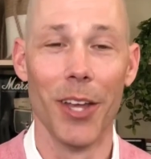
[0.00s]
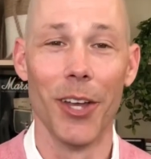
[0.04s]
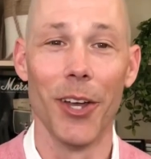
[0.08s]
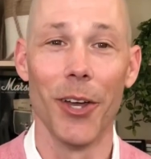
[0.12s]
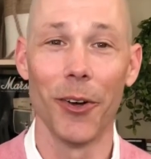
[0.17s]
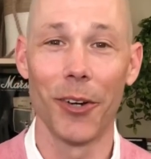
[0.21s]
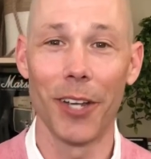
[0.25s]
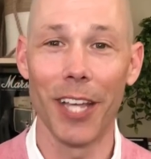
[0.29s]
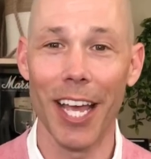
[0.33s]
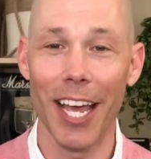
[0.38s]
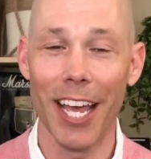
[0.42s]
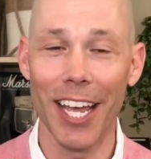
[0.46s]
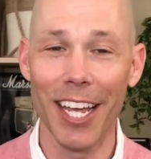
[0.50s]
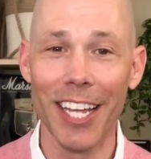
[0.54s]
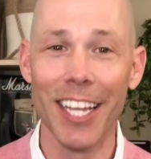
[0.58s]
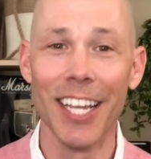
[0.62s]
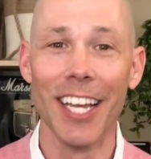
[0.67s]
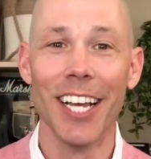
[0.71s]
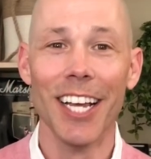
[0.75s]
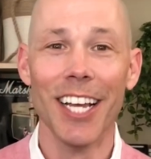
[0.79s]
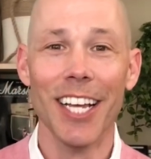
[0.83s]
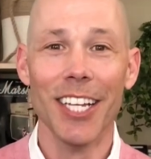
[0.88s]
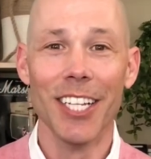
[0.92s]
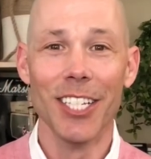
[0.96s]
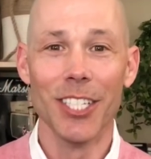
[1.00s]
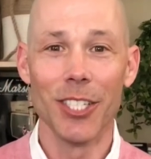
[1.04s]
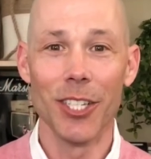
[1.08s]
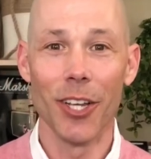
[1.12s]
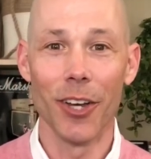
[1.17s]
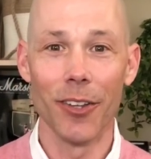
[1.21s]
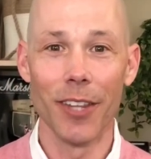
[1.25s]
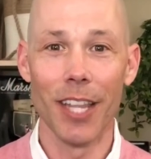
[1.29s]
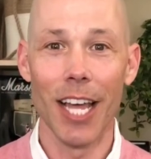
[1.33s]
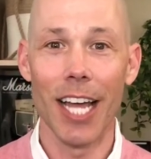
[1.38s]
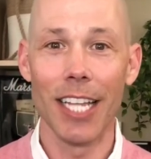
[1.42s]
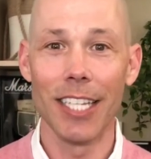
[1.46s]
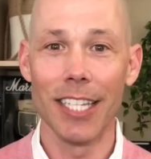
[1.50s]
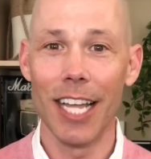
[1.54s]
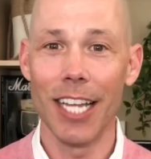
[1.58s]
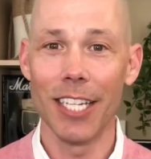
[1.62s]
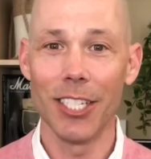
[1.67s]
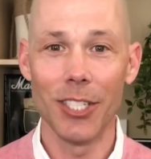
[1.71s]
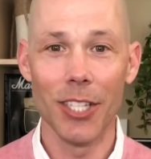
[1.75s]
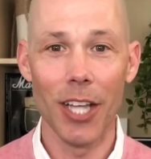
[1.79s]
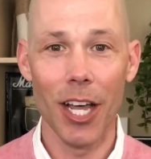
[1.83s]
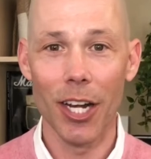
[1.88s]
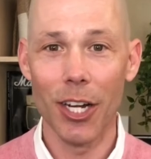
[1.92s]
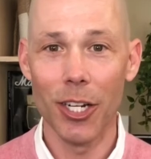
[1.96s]
Okay, so
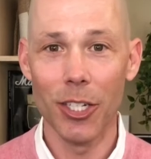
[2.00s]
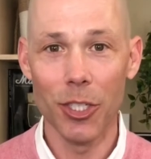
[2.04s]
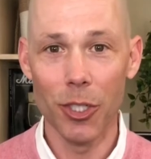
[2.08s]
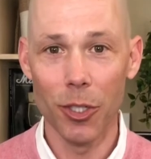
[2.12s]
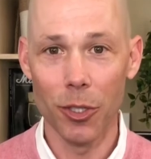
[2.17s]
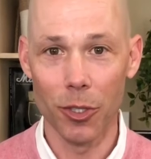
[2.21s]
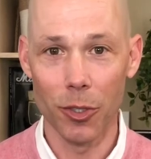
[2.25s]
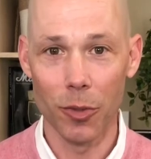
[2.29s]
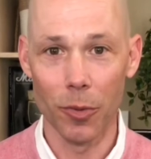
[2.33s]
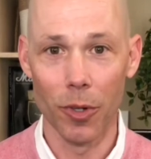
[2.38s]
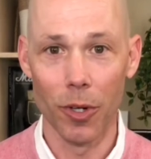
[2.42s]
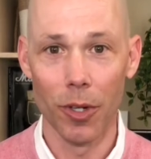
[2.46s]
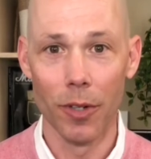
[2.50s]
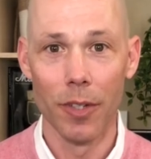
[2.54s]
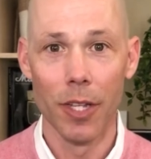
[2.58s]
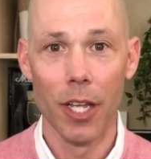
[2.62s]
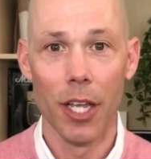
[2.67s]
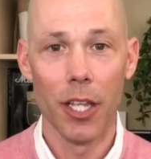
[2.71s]
that's not unusual.